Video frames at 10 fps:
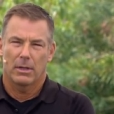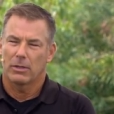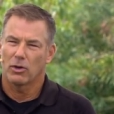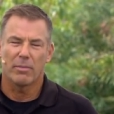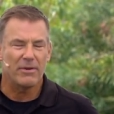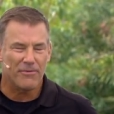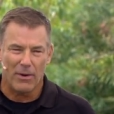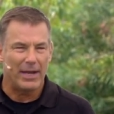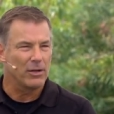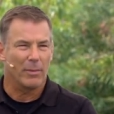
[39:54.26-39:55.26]
Don't be
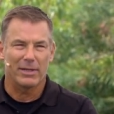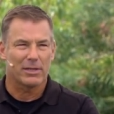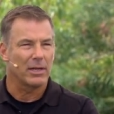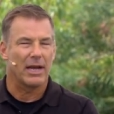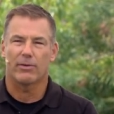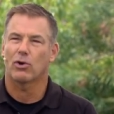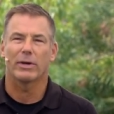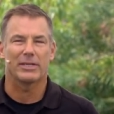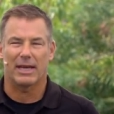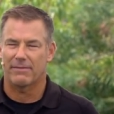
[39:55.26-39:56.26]
afraid. Nobody's going to have a
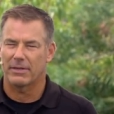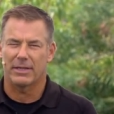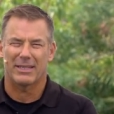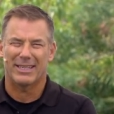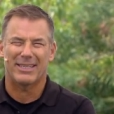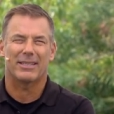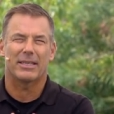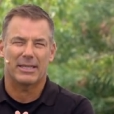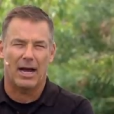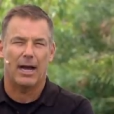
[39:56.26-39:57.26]
quiz after this. This is the
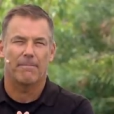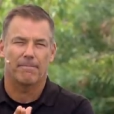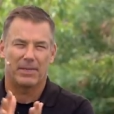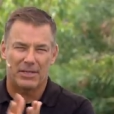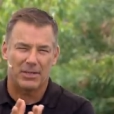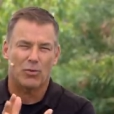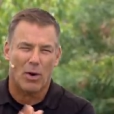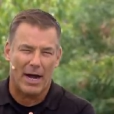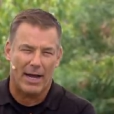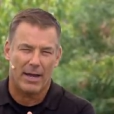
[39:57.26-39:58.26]
time. This is
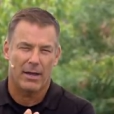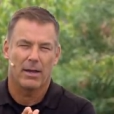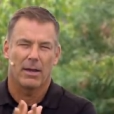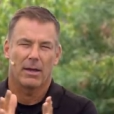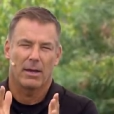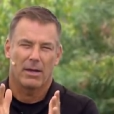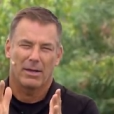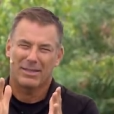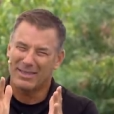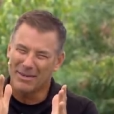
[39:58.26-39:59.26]
why.
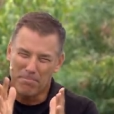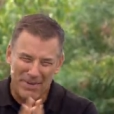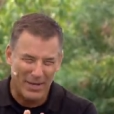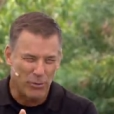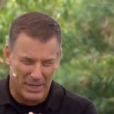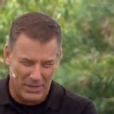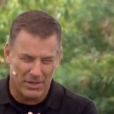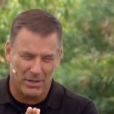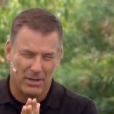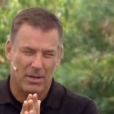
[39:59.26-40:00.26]
This is a big
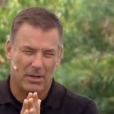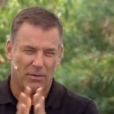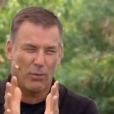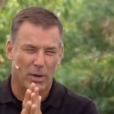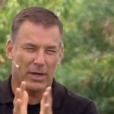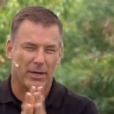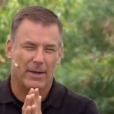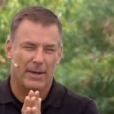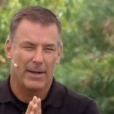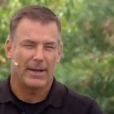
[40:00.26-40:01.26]
reason of what
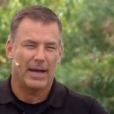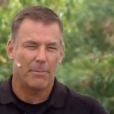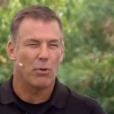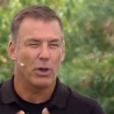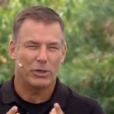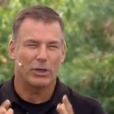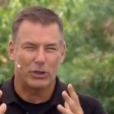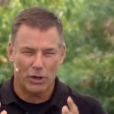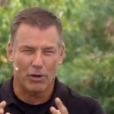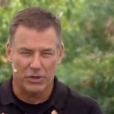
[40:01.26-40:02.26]
God brought you to
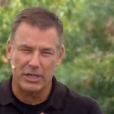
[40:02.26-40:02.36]
church